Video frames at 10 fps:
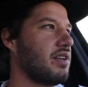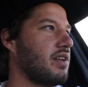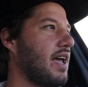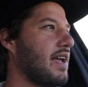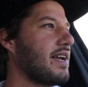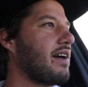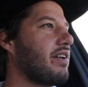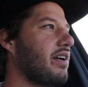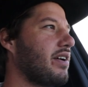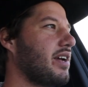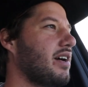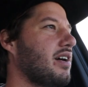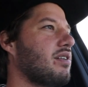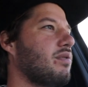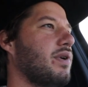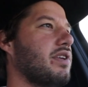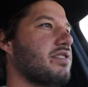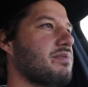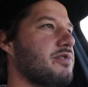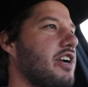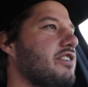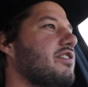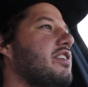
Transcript: hangout area where there's some chairs